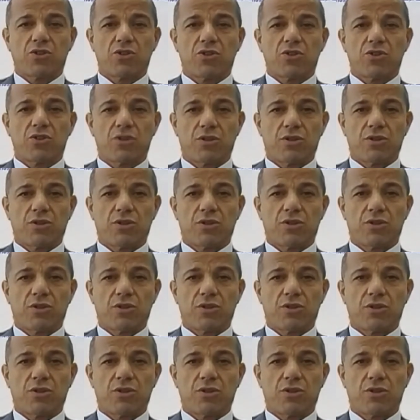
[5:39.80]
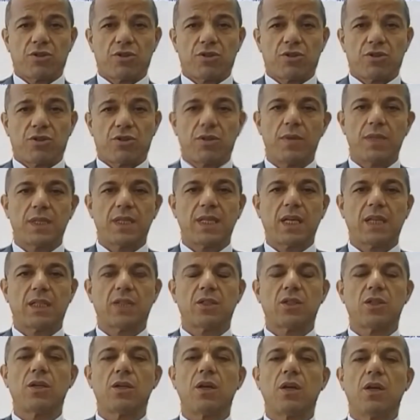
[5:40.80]
sectors, like informal
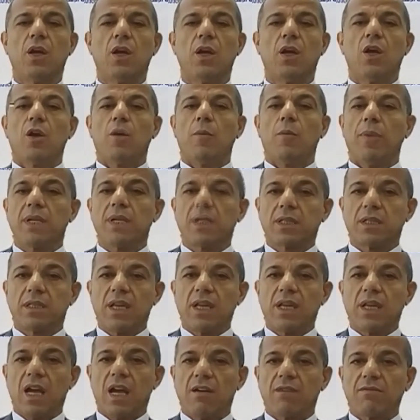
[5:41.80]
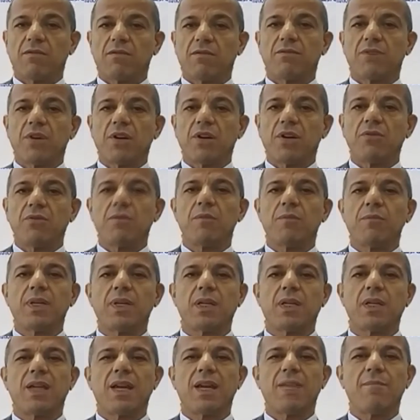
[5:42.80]
sector, but they have a very big
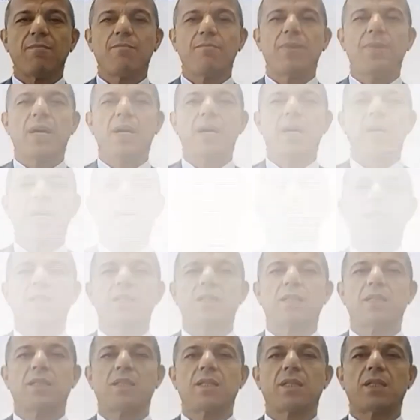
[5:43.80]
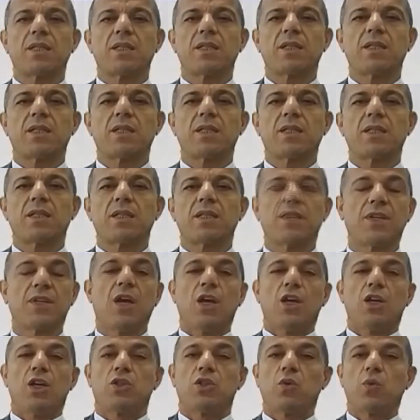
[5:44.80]
impact on its lives.
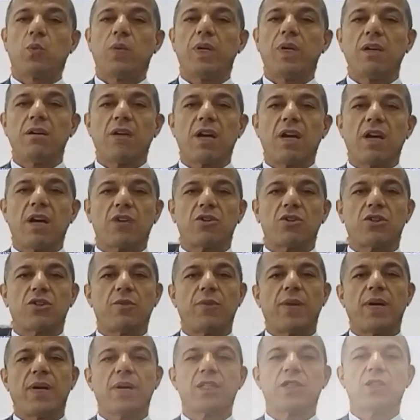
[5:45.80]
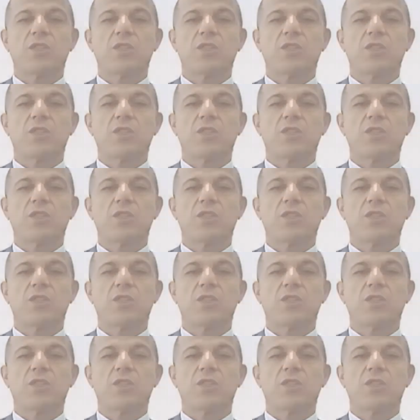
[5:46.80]
So we encourage the banks to